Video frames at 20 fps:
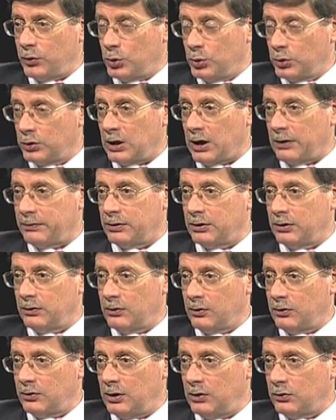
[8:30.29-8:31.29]
good
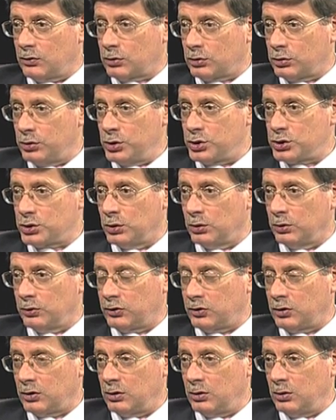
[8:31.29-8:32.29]
governance is crucial
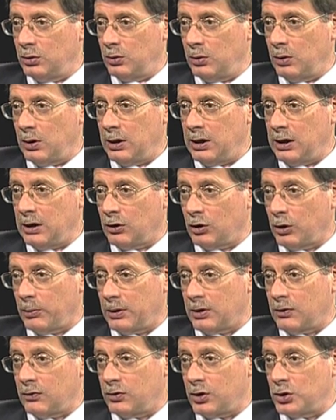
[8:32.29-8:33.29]
to
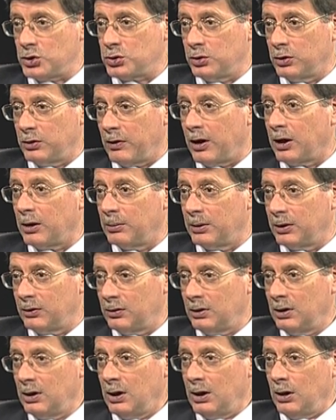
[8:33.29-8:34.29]
economic and social development.